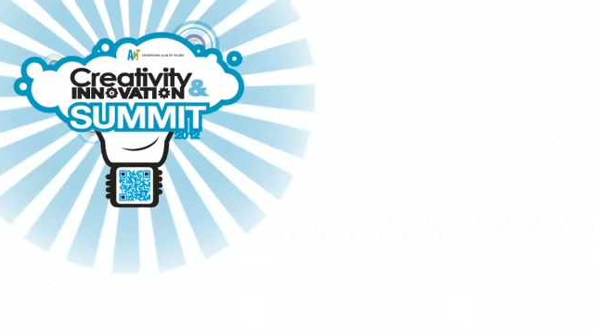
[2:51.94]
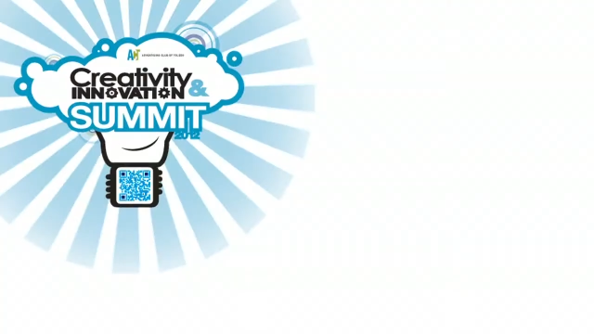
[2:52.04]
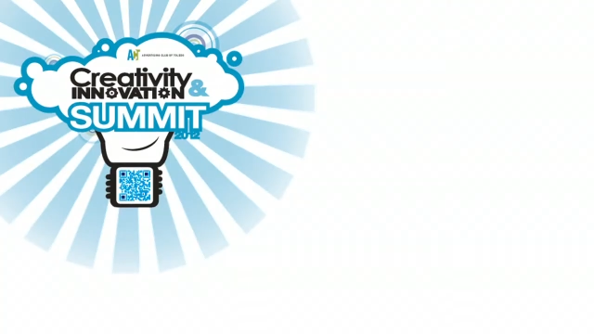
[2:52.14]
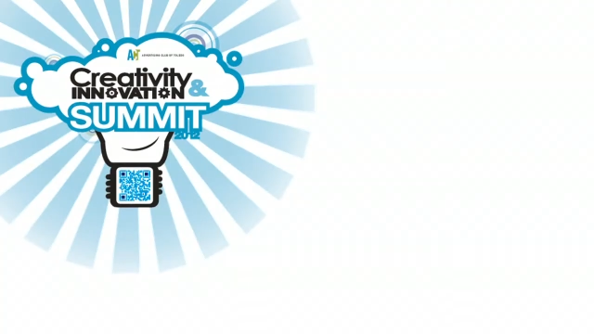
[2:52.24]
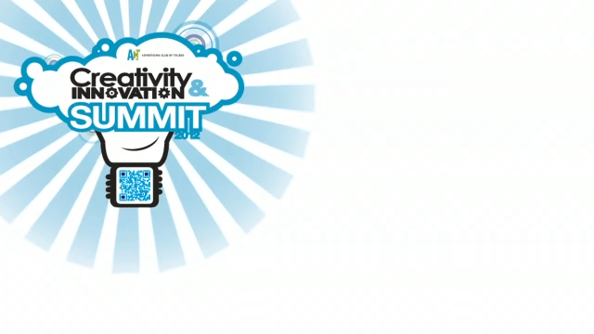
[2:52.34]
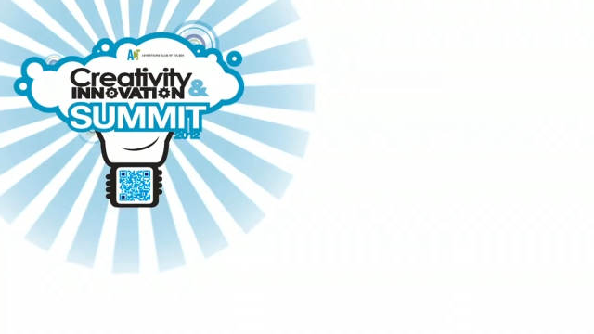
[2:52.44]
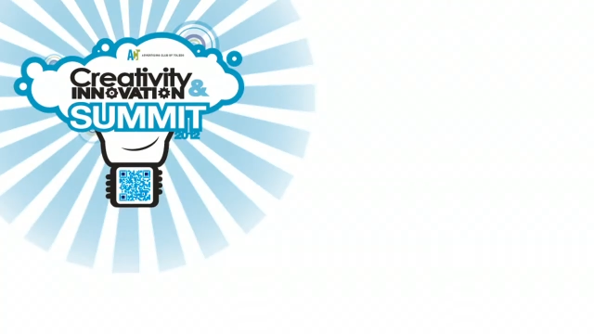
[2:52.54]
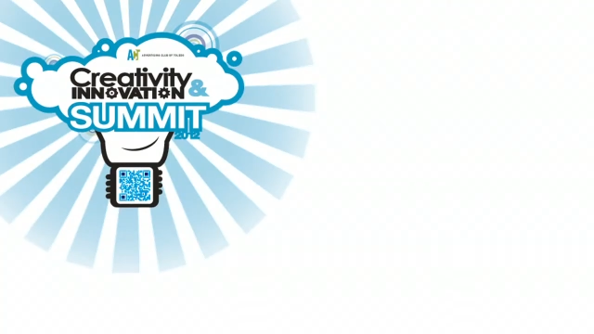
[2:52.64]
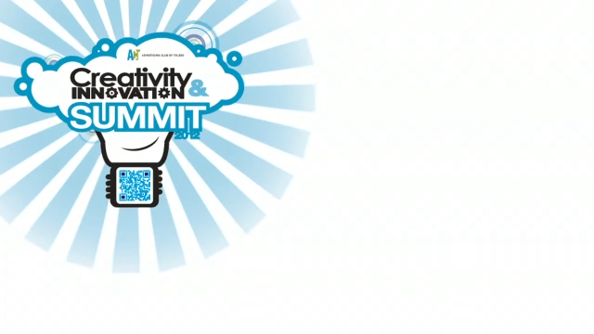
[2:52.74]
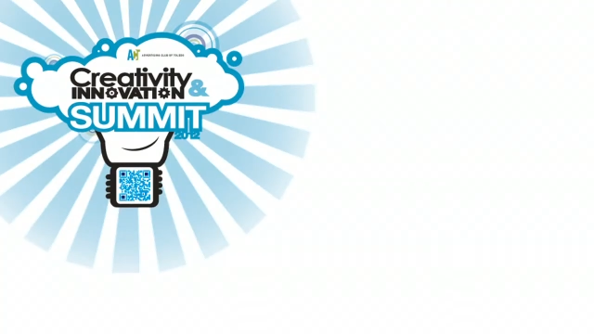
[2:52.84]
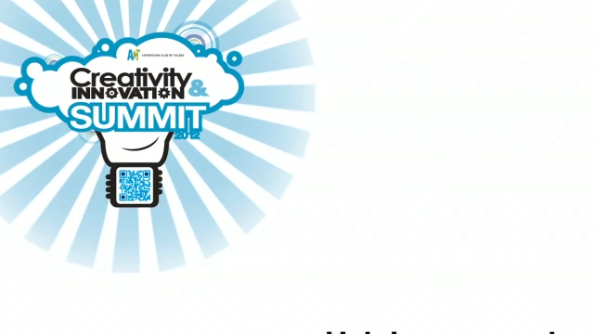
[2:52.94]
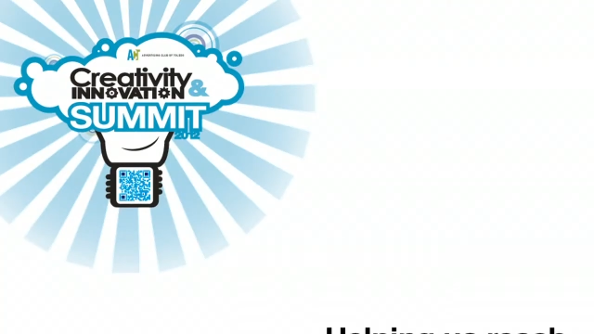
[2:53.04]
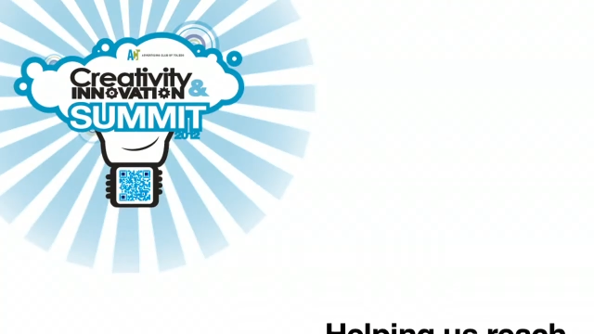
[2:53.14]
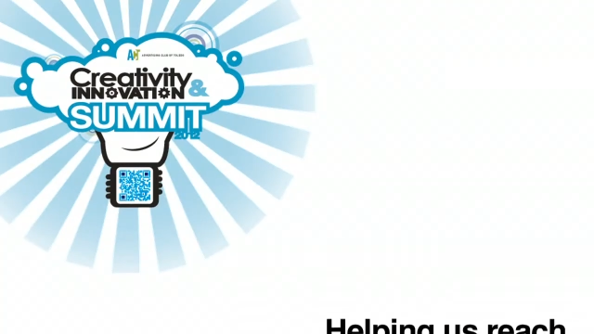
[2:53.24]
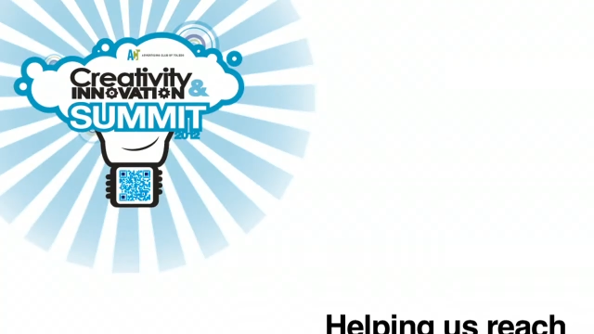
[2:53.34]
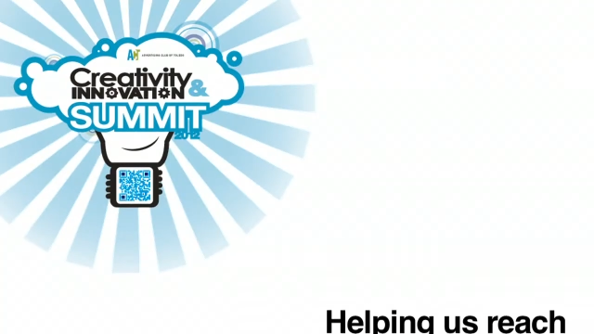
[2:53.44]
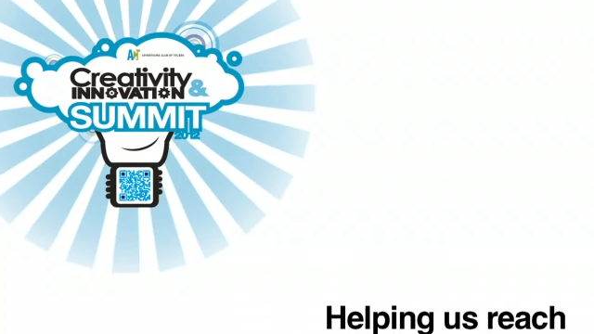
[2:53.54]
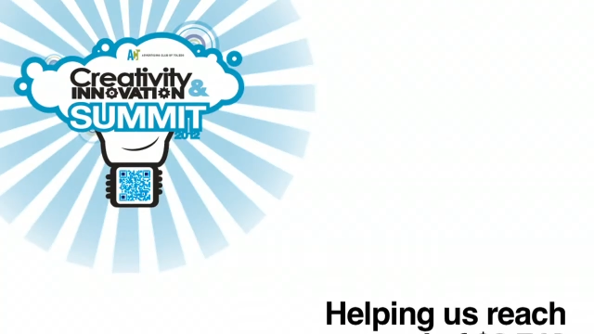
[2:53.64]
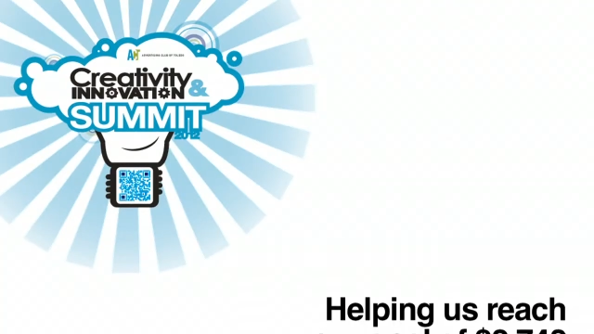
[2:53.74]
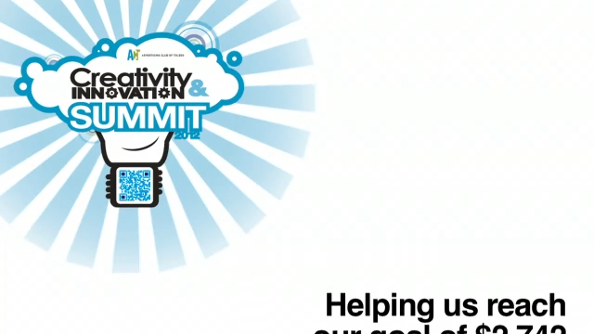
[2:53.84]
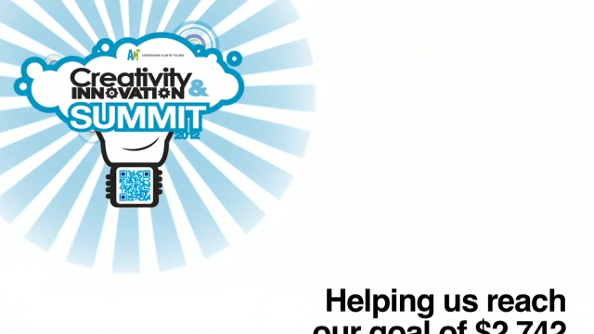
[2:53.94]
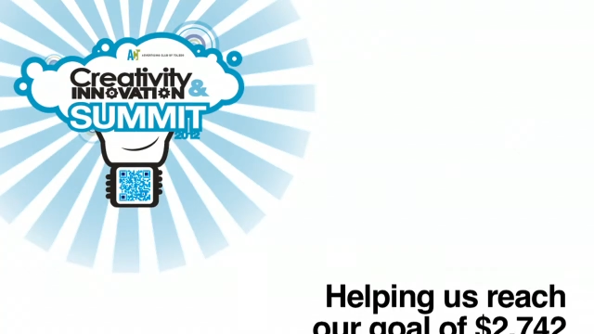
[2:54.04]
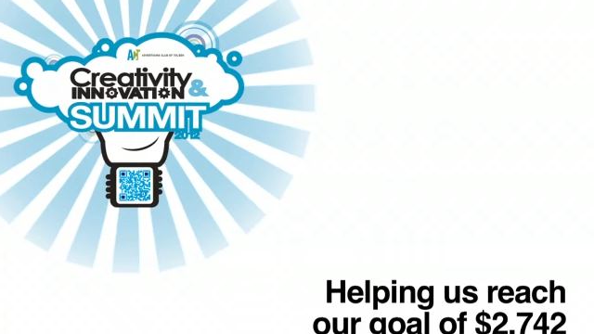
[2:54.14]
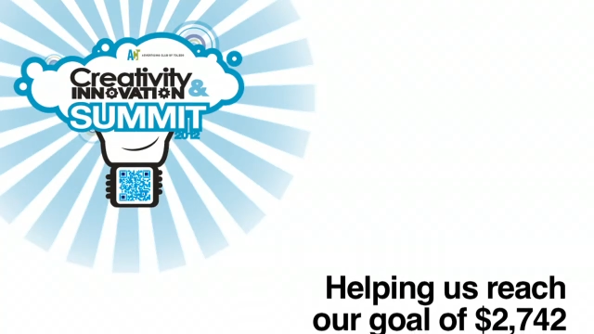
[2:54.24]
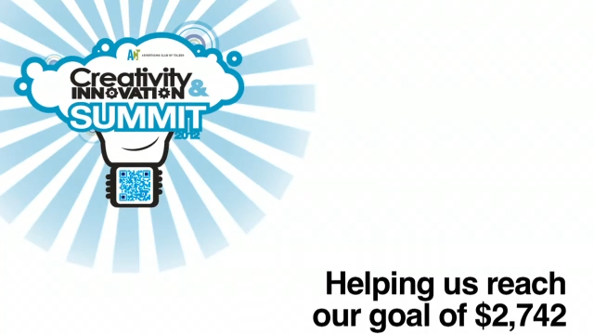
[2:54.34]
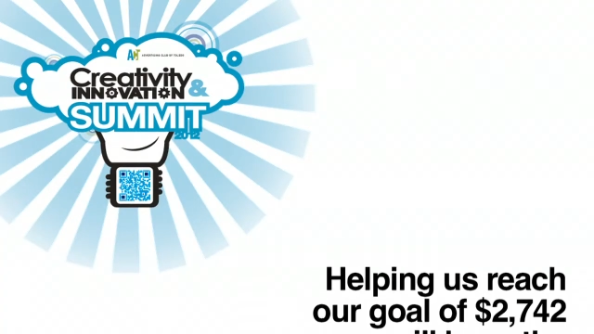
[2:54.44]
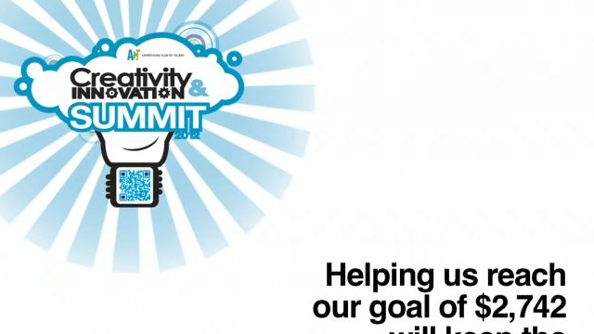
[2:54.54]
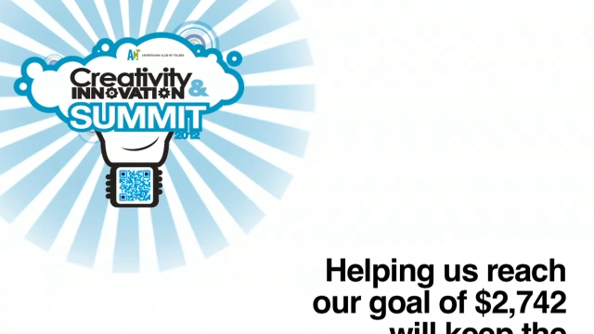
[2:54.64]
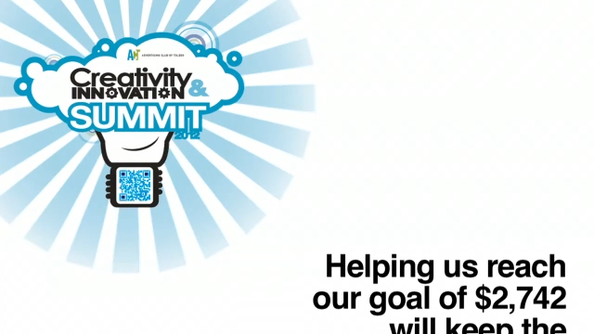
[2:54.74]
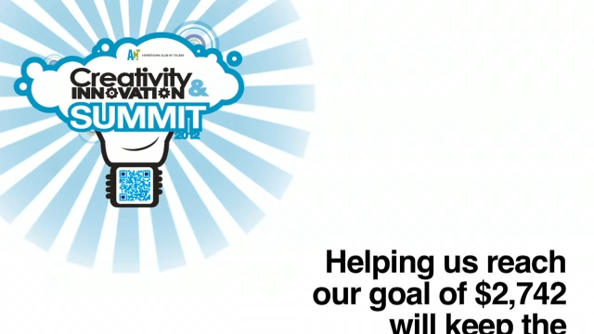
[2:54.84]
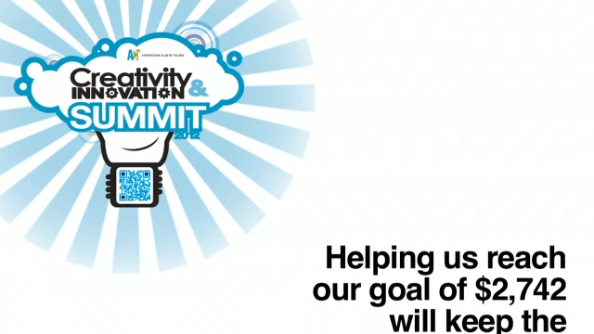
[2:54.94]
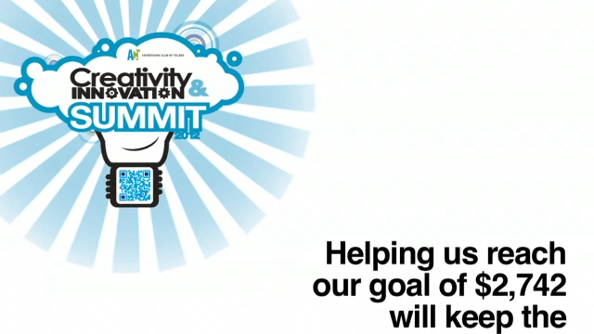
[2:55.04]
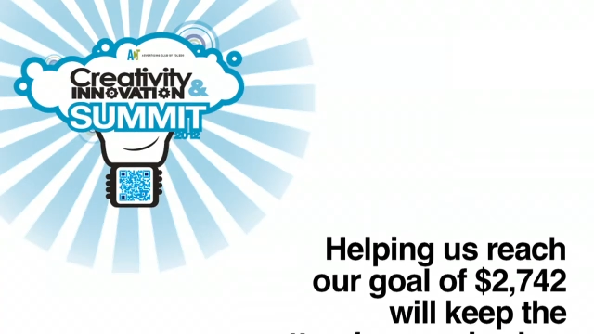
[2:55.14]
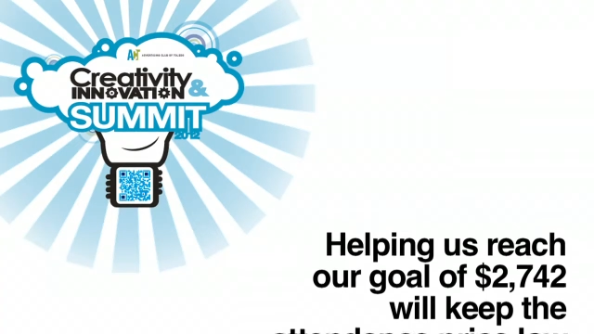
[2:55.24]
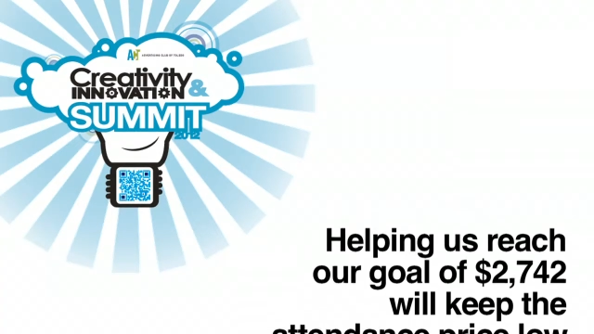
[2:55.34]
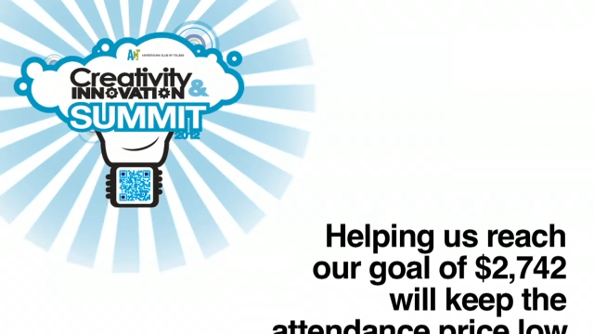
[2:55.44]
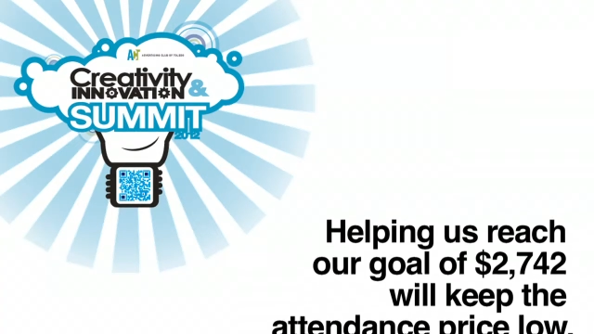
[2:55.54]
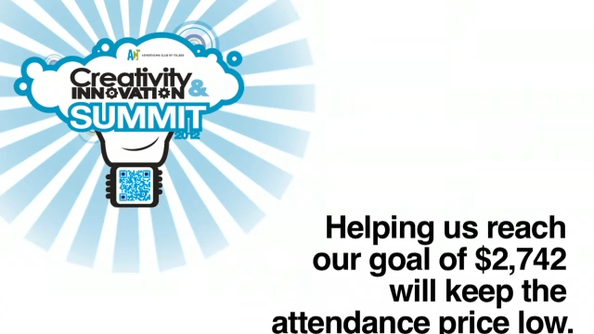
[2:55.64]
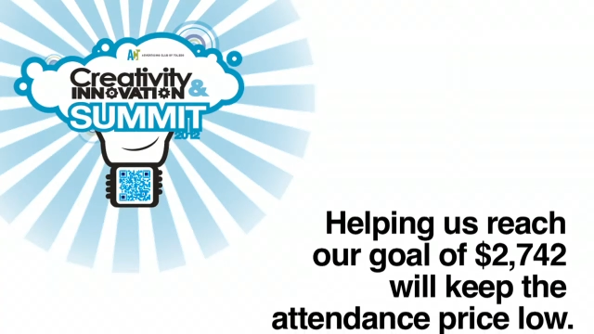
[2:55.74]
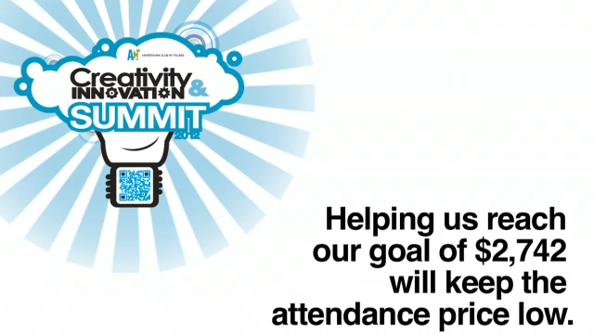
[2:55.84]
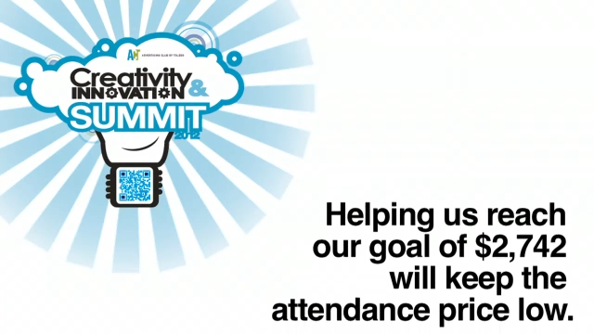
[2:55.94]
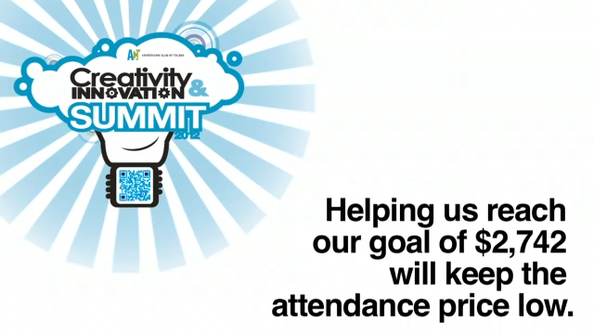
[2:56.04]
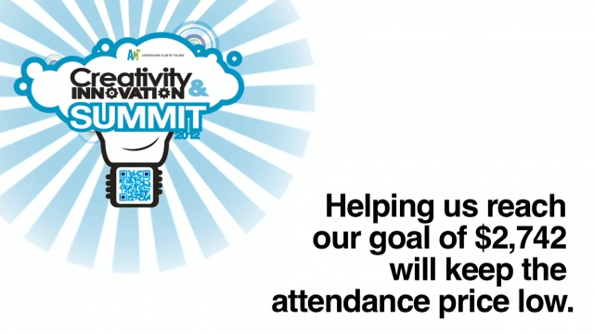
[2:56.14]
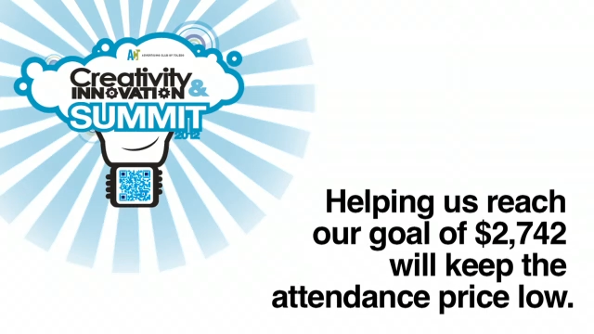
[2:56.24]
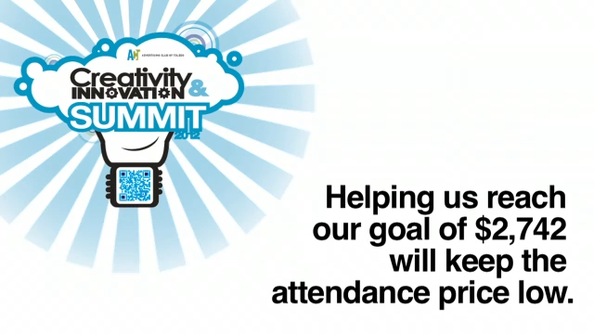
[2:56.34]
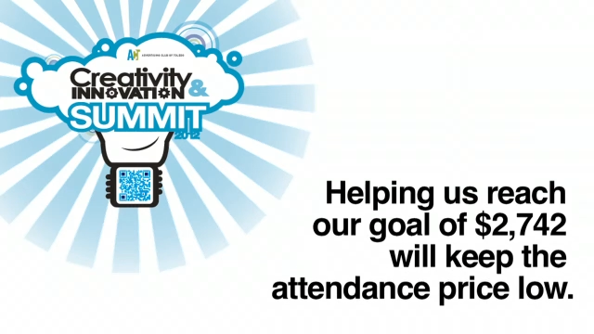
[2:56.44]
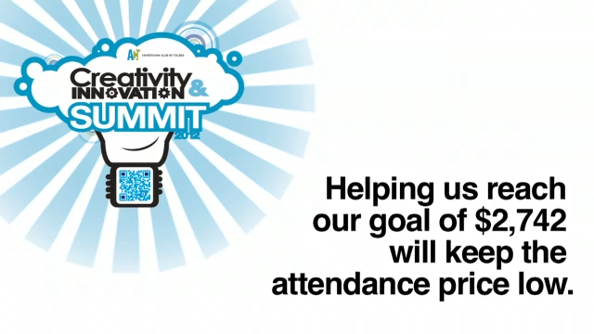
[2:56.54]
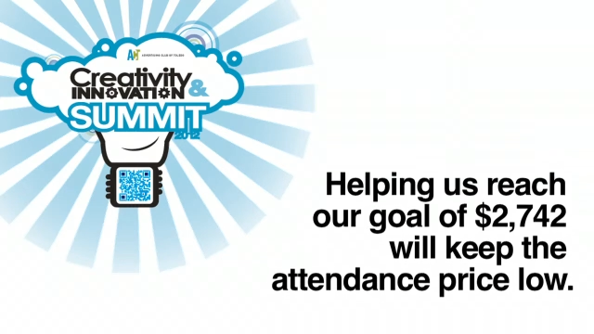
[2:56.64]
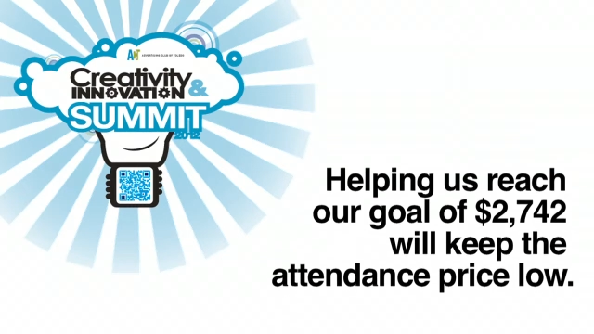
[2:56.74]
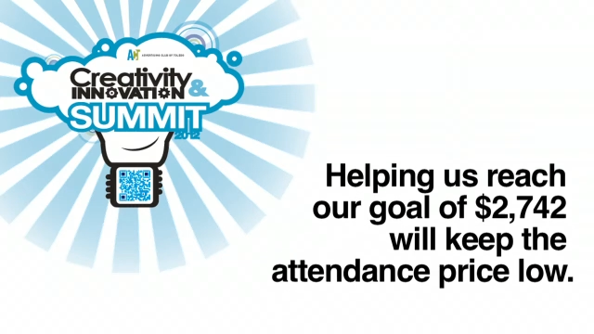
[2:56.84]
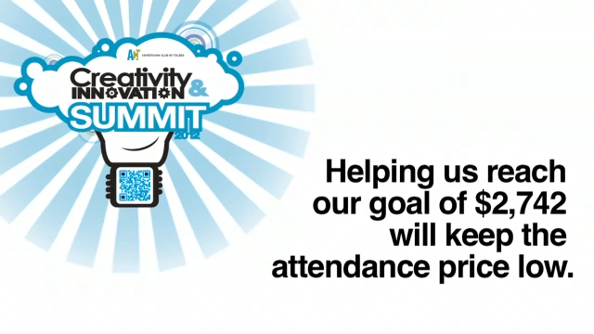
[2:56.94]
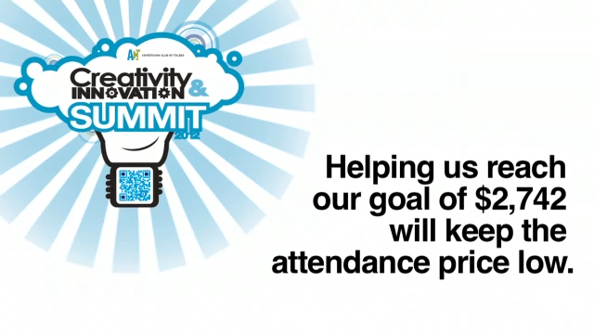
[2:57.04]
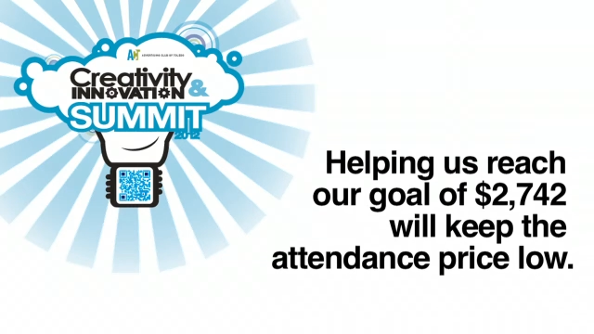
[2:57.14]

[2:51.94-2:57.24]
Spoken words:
[unreadable: no face in view]